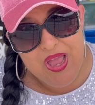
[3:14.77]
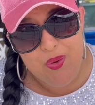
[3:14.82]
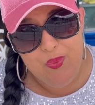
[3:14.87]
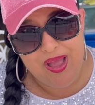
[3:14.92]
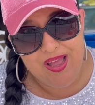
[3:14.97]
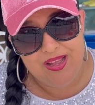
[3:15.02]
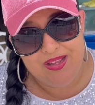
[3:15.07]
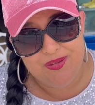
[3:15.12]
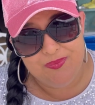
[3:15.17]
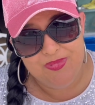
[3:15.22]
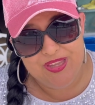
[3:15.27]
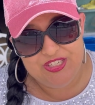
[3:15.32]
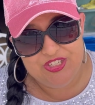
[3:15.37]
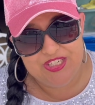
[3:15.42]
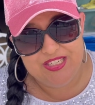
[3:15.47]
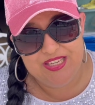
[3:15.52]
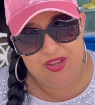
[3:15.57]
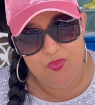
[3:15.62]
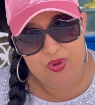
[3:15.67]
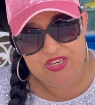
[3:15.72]
well, let's just
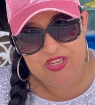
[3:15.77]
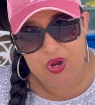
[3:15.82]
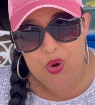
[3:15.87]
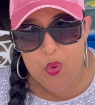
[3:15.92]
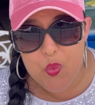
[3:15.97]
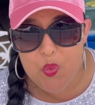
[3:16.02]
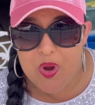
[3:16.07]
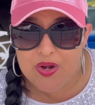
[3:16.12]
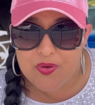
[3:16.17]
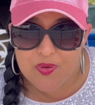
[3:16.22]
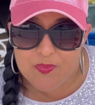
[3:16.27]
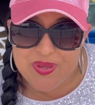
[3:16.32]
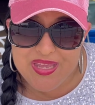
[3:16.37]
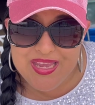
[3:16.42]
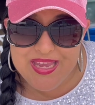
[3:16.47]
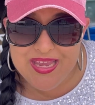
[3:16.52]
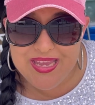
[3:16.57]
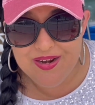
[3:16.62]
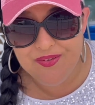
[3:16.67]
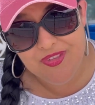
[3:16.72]
say we don't want a
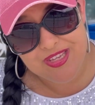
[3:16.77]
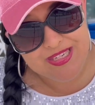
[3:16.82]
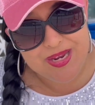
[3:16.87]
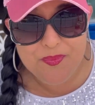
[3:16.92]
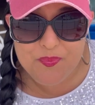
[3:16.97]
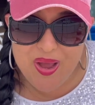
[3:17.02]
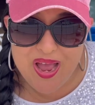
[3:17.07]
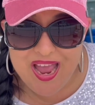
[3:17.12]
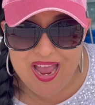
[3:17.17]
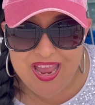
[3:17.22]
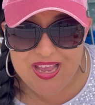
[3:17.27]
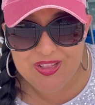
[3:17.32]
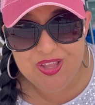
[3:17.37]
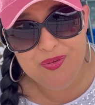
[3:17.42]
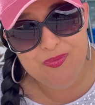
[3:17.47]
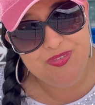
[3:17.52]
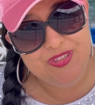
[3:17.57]
repeat of the dump pile of